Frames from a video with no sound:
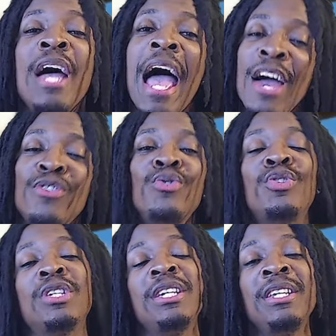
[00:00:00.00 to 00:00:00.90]
As you've
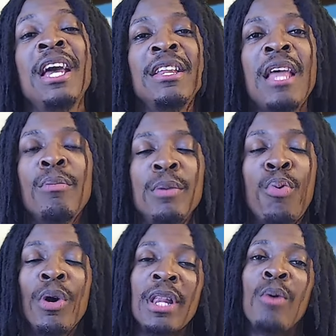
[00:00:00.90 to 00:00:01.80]
seen that
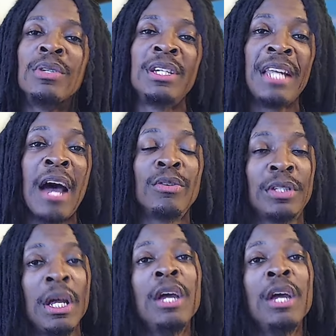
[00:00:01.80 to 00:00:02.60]
report that was announced,